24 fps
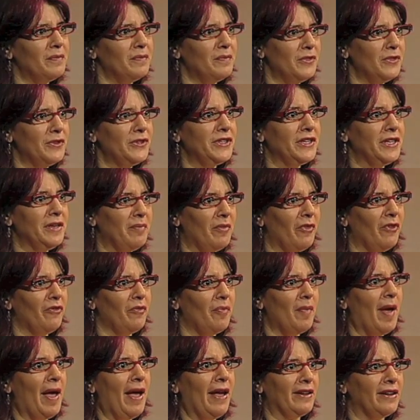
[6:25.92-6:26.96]
Museum of
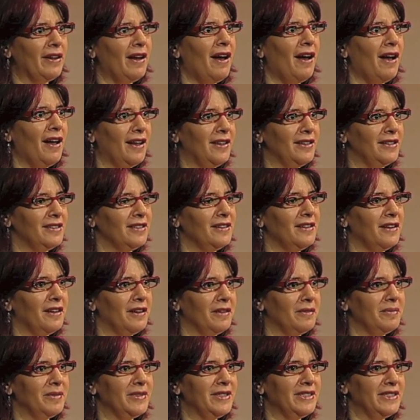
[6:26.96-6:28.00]
Mankind,
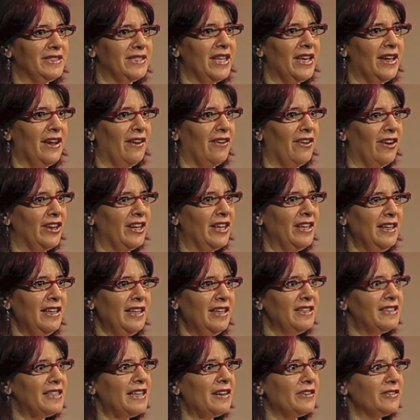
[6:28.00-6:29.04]
um, is there, and
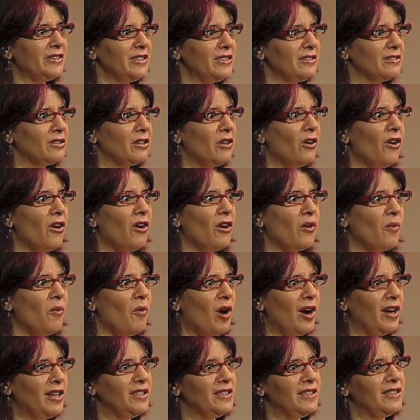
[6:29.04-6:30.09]
down these long
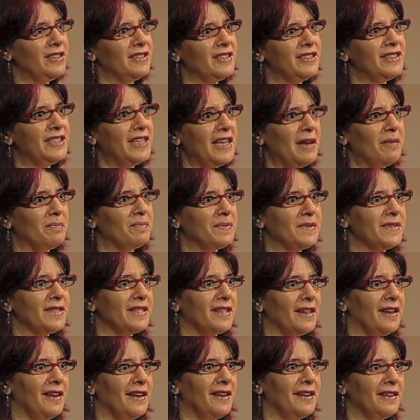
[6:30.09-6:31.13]
winding steps
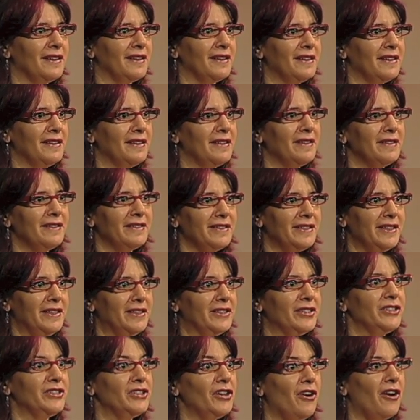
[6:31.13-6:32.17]
uh, in
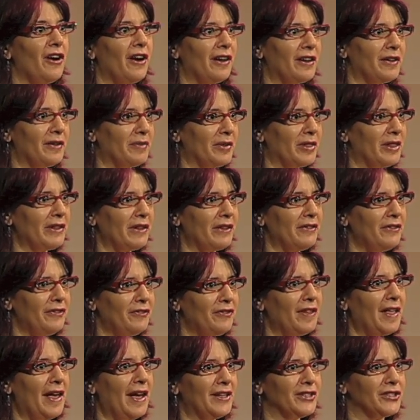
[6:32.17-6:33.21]
the dark with a little
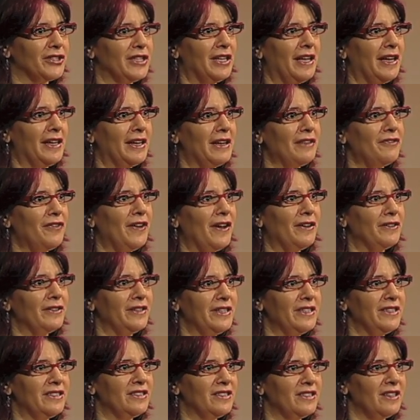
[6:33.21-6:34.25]
flashlight, I found
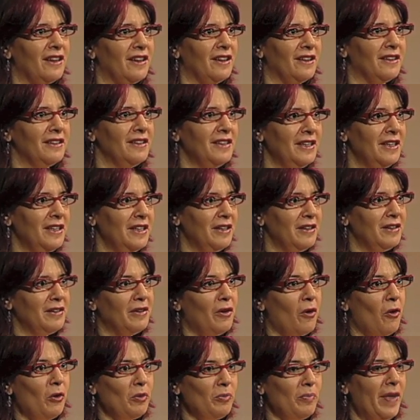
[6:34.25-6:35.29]
these uh,
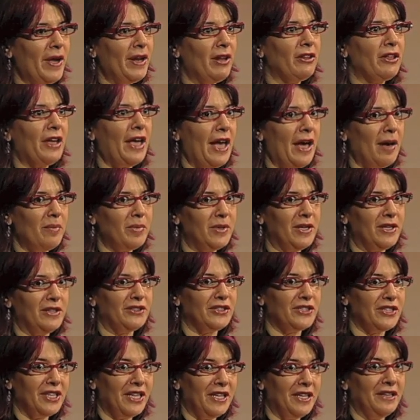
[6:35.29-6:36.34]
old metal
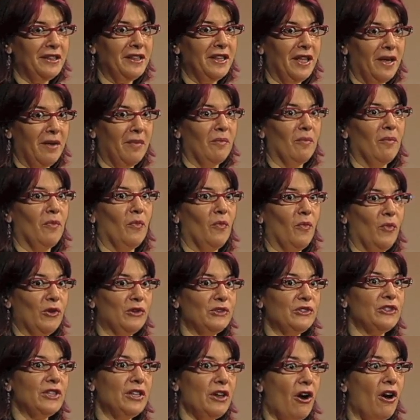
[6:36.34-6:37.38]
cabinets, and in them was
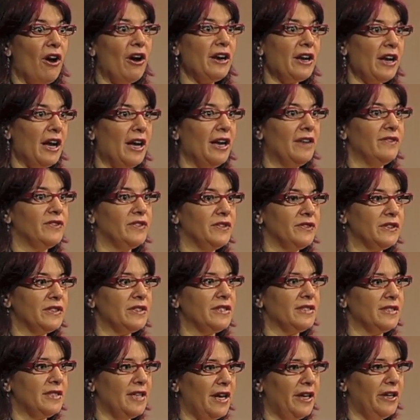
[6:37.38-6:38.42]
the archives of the
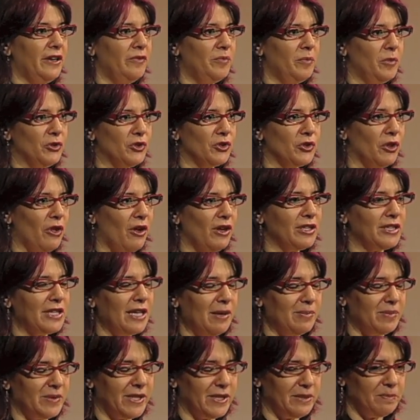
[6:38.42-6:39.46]
Society of Mutual
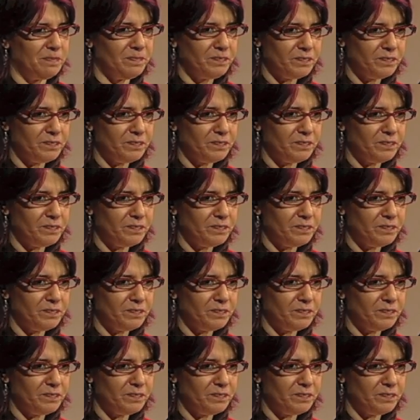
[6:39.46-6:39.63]
Autopsy.